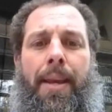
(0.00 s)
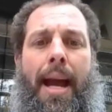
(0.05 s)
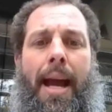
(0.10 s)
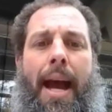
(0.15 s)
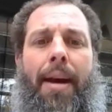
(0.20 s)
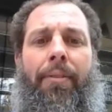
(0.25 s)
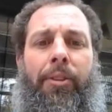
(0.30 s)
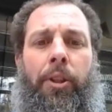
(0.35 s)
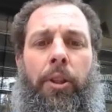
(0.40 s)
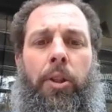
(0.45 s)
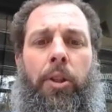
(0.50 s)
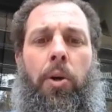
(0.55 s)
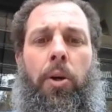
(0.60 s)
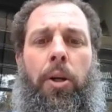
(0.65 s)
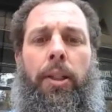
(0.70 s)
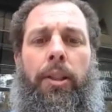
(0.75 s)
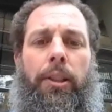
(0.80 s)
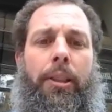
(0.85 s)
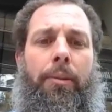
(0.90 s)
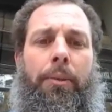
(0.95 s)
after
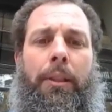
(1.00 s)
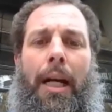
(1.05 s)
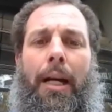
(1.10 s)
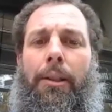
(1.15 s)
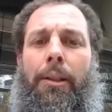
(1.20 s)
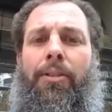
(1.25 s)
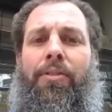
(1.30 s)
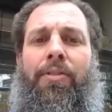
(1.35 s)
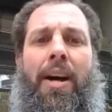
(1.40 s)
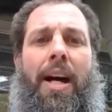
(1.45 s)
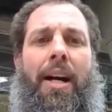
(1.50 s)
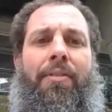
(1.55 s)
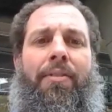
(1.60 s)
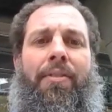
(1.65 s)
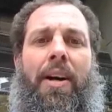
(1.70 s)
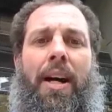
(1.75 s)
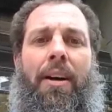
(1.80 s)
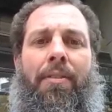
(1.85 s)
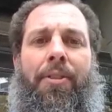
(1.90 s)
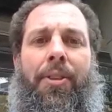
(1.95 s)
court, sometimes
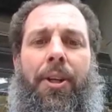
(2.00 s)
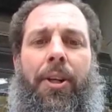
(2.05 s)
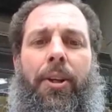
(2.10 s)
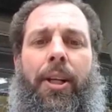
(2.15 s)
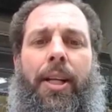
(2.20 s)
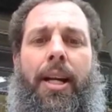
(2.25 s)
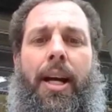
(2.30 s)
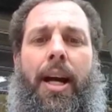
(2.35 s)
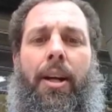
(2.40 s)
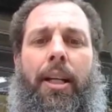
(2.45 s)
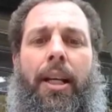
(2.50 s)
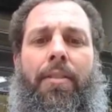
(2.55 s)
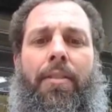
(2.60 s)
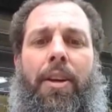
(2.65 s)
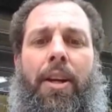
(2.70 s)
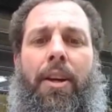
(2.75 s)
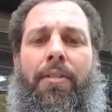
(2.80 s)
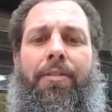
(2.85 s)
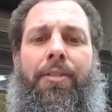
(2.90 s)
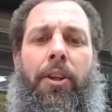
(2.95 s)
5:30, I'll
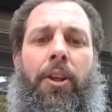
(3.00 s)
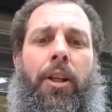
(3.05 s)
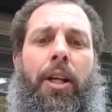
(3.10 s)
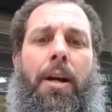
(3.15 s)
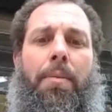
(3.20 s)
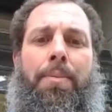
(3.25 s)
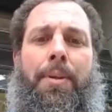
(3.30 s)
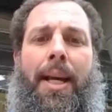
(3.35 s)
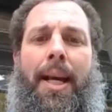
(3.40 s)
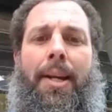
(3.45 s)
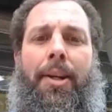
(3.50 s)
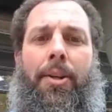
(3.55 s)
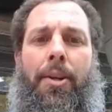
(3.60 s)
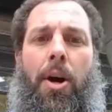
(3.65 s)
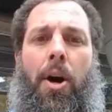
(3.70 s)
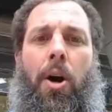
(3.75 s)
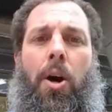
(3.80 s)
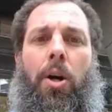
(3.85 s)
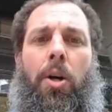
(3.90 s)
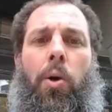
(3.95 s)
give you a full update on
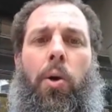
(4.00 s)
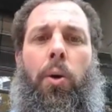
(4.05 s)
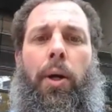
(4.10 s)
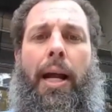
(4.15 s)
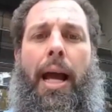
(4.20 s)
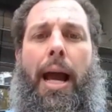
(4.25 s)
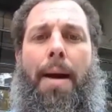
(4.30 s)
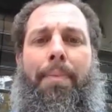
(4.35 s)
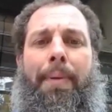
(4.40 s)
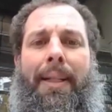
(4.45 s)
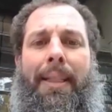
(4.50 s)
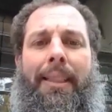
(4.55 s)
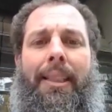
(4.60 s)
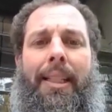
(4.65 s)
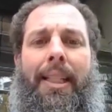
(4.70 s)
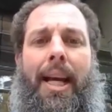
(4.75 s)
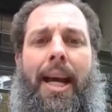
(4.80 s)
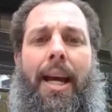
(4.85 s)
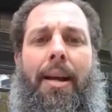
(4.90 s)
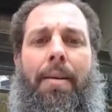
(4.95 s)
all court happenings
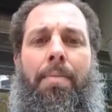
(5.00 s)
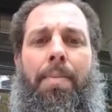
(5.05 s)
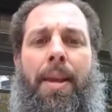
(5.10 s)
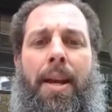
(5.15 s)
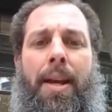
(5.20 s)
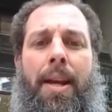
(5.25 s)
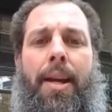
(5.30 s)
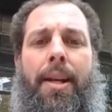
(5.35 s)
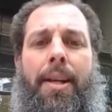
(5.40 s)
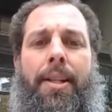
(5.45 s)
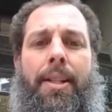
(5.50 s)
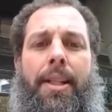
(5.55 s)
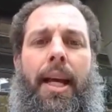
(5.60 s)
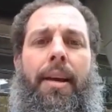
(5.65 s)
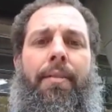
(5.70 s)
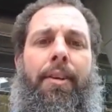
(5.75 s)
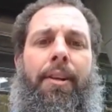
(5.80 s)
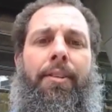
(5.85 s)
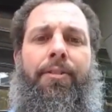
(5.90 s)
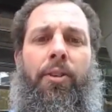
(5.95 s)
today.
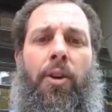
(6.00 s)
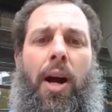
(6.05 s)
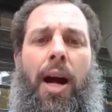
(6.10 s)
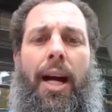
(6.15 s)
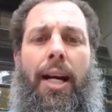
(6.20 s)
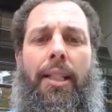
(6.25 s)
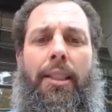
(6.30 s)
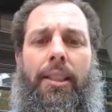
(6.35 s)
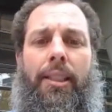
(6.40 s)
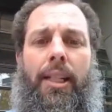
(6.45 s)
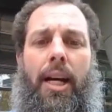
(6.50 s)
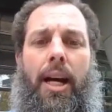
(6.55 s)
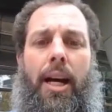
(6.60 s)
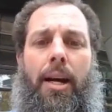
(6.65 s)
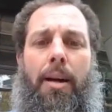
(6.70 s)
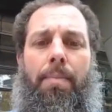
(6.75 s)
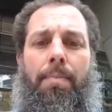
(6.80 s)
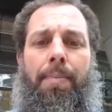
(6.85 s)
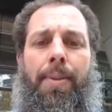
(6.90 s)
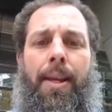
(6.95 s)
David Fry's
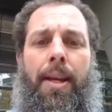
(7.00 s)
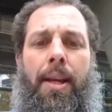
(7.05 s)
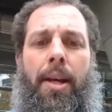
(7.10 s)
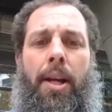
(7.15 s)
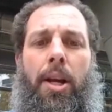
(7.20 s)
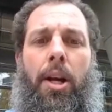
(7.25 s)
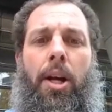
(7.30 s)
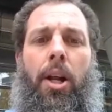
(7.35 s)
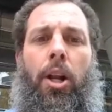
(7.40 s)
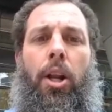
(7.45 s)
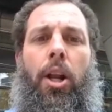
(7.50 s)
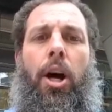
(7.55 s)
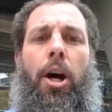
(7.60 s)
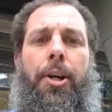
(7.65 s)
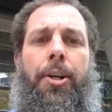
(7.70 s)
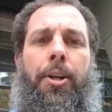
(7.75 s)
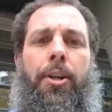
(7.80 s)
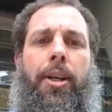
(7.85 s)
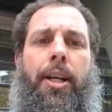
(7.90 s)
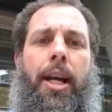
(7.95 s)

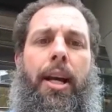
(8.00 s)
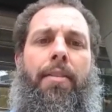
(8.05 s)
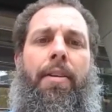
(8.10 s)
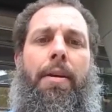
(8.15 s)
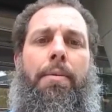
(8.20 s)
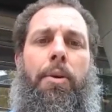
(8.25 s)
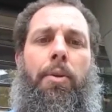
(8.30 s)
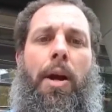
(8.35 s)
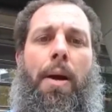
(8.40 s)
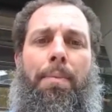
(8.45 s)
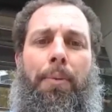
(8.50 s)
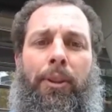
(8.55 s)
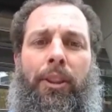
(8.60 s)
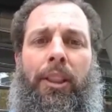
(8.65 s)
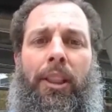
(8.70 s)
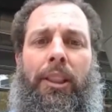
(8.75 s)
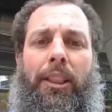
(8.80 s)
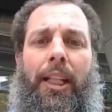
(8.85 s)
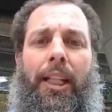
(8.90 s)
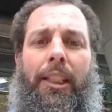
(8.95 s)
lawyer gave him a
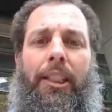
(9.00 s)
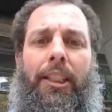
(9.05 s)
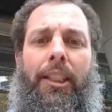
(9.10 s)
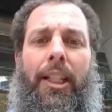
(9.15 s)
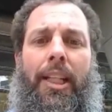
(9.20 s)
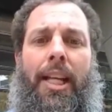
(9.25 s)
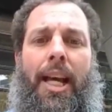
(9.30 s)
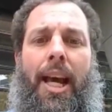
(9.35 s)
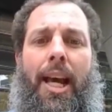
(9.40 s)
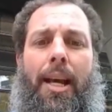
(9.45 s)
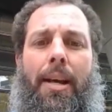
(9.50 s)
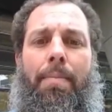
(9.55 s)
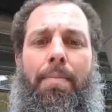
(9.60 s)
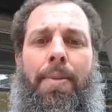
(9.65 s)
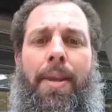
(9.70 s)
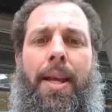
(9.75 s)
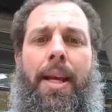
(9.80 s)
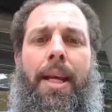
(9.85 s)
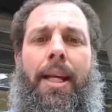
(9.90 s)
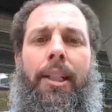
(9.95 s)
representation
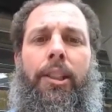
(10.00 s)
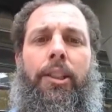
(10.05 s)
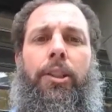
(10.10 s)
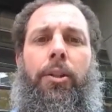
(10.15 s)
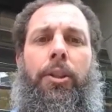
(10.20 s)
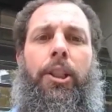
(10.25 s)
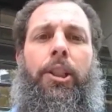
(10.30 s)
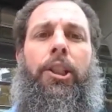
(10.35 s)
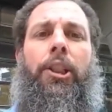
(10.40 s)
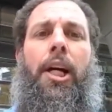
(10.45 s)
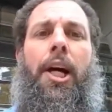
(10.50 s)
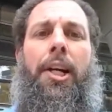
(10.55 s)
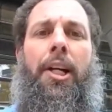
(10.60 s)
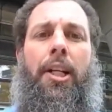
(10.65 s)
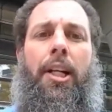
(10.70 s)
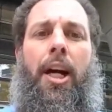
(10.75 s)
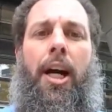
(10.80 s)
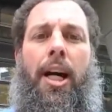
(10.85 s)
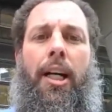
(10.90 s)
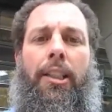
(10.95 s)
today. And so did
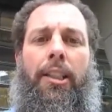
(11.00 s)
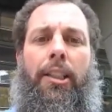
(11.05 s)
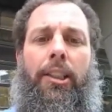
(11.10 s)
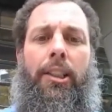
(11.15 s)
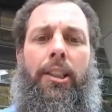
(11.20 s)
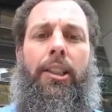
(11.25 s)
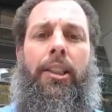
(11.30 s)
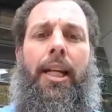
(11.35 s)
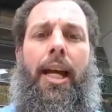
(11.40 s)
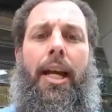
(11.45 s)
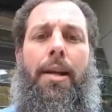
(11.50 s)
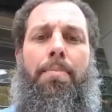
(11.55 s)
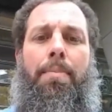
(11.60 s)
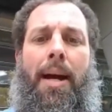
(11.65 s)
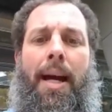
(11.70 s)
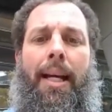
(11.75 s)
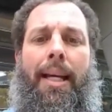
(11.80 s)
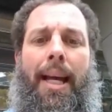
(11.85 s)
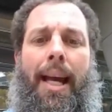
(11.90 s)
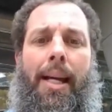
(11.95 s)
Shawna Cox's
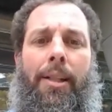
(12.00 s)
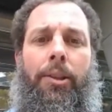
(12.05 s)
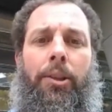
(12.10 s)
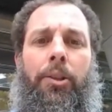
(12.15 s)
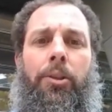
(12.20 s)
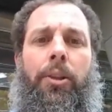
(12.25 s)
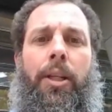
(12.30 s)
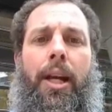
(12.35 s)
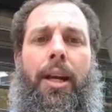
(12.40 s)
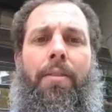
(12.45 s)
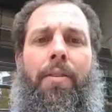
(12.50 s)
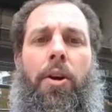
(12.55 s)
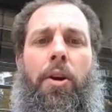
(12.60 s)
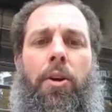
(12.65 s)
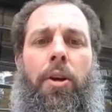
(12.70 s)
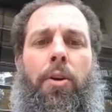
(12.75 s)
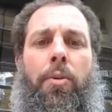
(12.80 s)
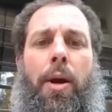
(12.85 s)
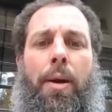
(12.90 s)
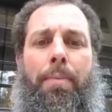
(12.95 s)
standby counsel, gave
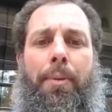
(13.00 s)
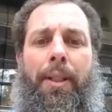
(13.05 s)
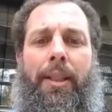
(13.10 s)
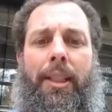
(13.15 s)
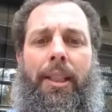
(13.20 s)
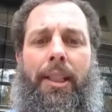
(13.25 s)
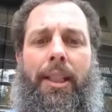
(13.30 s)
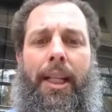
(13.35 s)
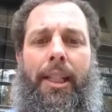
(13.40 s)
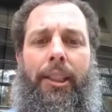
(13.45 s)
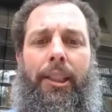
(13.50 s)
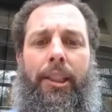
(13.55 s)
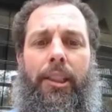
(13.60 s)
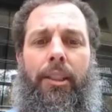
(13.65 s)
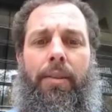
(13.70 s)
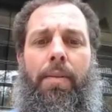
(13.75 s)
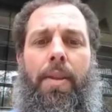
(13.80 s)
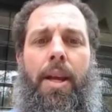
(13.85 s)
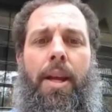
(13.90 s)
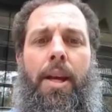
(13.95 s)
her a
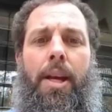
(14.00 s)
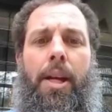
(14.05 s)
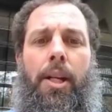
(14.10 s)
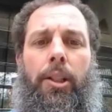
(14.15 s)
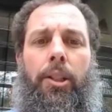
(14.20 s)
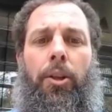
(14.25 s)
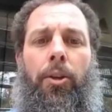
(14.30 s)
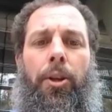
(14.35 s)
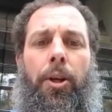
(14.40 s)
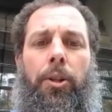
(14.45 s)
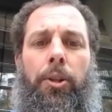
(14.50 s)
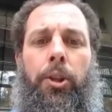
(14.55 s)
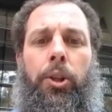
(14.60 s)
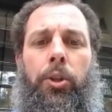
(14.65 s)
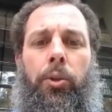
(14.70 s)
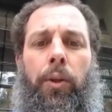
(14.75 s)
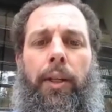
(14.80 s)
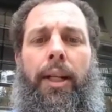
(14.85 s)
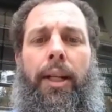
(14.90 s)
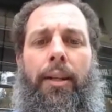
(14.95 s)
representation. So
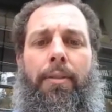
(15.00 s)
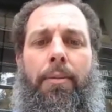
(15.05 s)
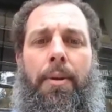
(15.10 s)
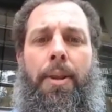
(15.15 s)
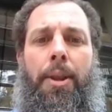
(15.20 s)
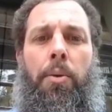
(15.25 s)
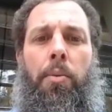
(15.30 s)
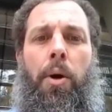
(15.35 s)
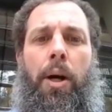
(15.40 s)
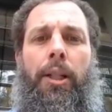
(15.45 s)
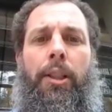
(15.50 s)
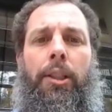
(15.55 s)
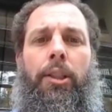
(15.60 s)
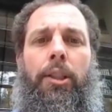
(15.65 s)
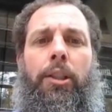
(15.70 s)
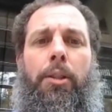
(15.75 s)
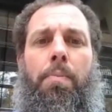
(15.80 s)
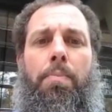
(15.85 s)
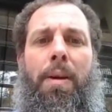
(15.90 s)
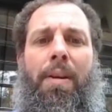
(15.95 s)
those three have been the
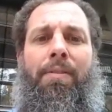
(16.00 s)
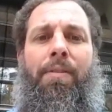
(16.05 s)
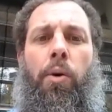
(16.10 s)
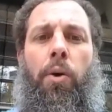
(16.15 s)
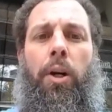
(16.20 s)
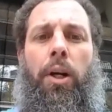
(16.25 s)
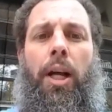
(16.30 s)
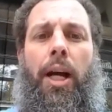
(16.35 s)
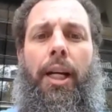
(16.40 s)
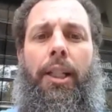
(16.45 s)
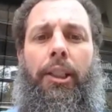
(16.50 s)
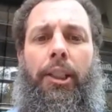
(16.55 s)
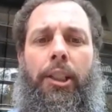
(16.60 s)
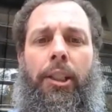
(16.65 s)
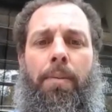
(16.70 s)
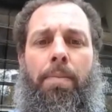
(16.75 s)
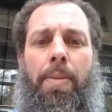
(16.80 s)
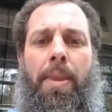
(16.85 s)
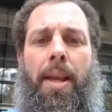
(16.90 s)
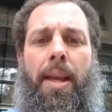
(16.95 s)
ones before
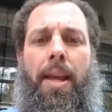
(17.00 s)
lunch.